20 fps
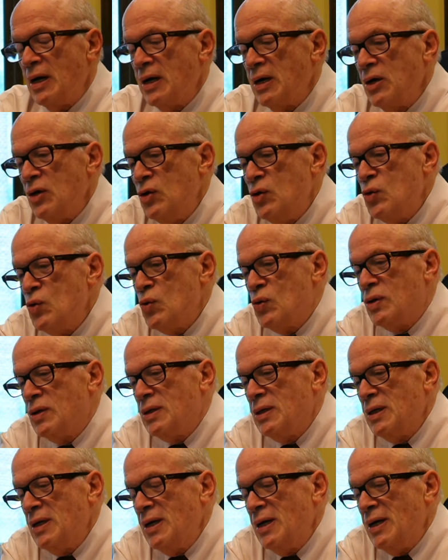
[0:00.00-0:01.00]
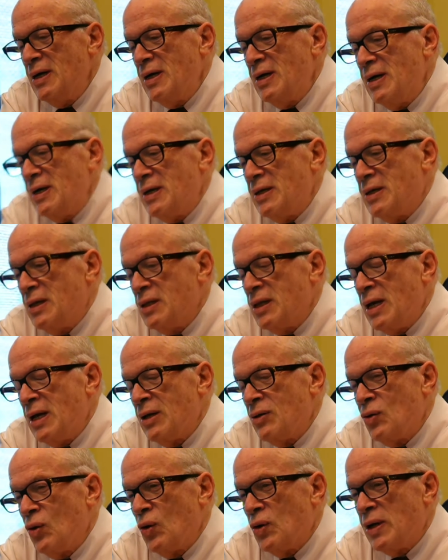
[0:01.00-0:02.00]
the
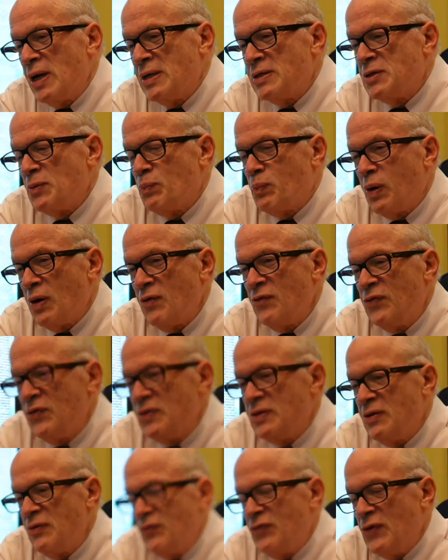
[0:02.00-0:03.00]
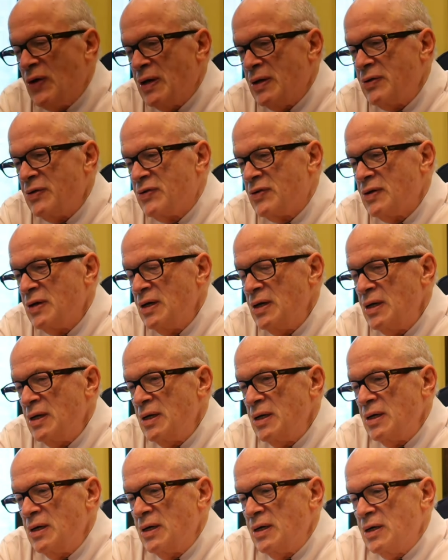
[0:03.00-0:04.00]
landlord has a perfect defense.
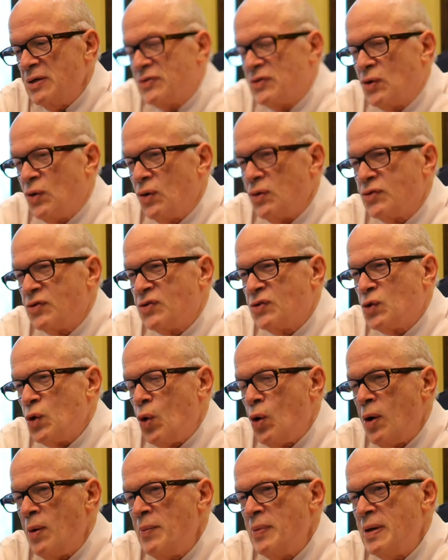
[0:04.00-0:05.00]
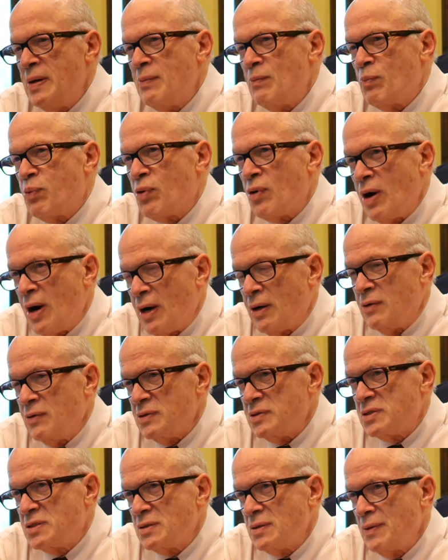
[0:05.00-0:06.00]
It's called storm in
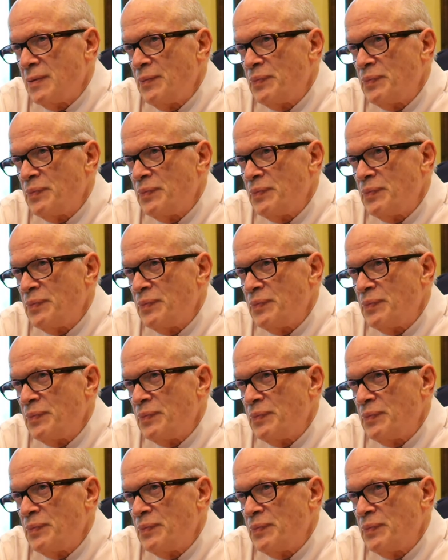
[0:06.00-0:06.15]
progress.